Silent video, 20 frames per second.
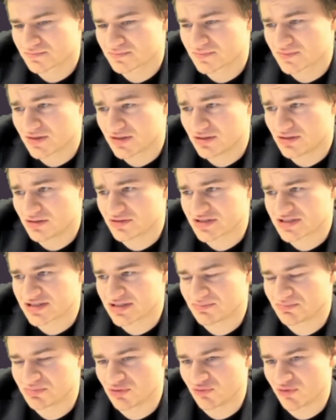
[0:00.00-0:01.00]
Here the
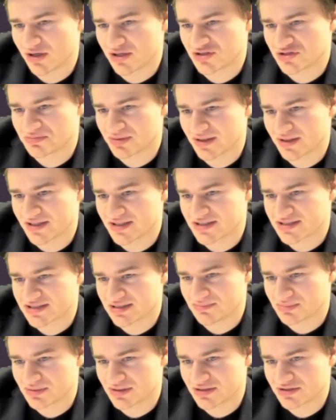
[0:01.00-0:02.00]
simple way to play is
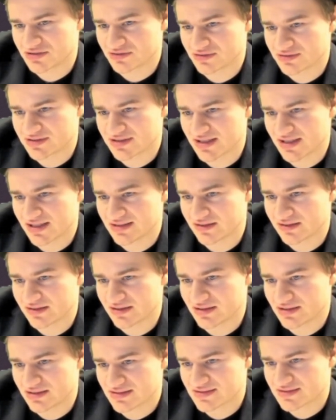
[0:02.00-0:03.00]
simply to take the
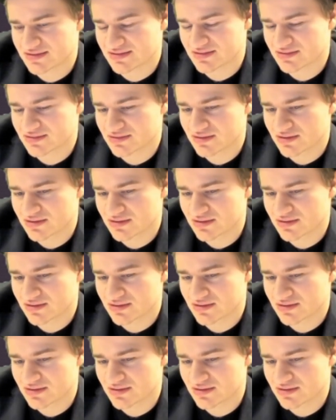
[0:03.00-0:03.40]
knight.